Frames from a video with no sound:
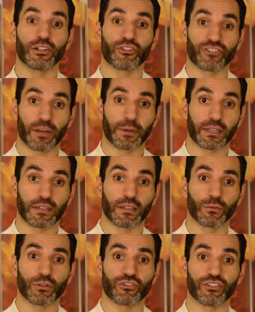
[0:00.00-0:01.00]

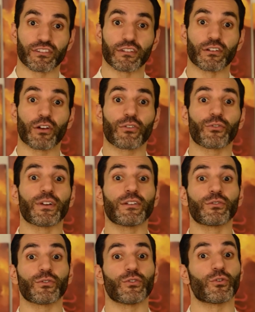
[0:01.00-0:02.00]
Shabaki, which is another
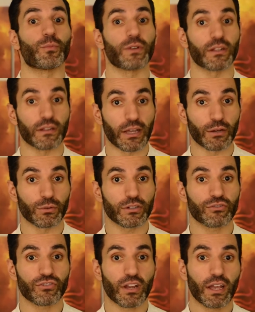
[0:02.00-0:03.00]
Indo-European
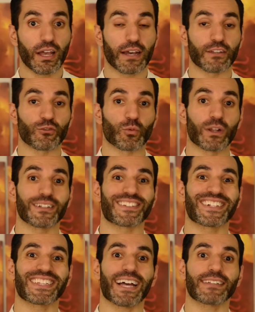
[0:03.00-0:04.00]
language, as well
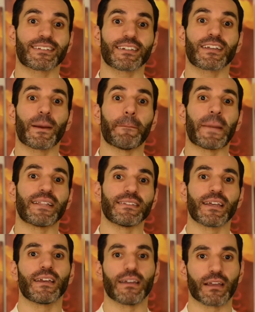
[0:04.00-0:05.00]
as Classic
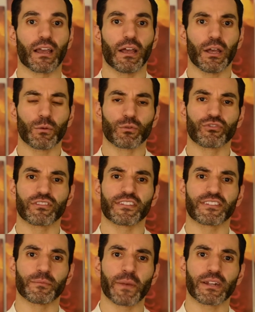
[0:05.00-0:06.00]
Mandaic, which is a
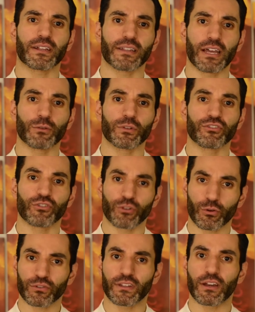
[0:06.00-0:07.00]
Semitic language
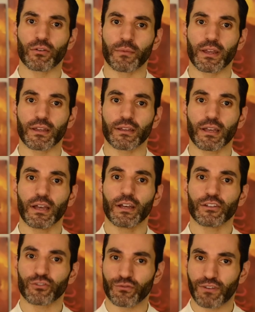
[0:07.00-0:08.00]
close to Aramaic,
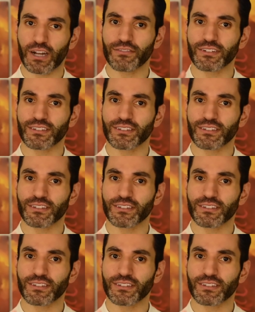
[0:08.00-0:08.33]
surviving